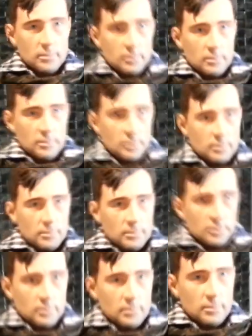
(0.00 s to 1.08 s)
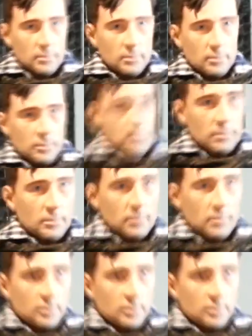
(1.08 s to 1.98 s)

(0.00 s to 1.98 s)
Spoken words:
Right, so we've got his scarf on,